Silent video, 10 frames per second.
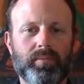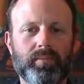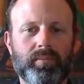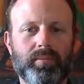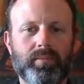
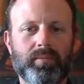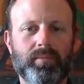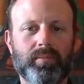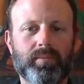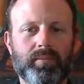
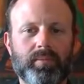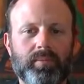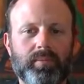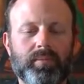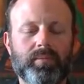
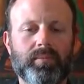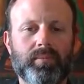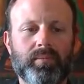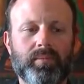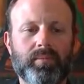
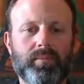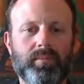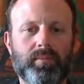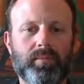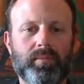
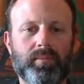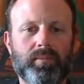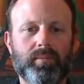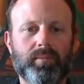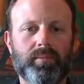
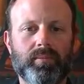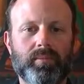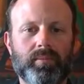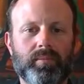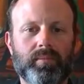
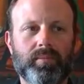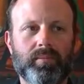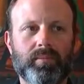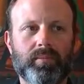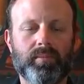
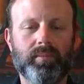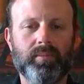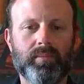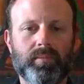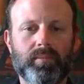
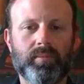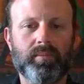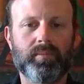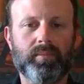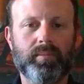(not speaking)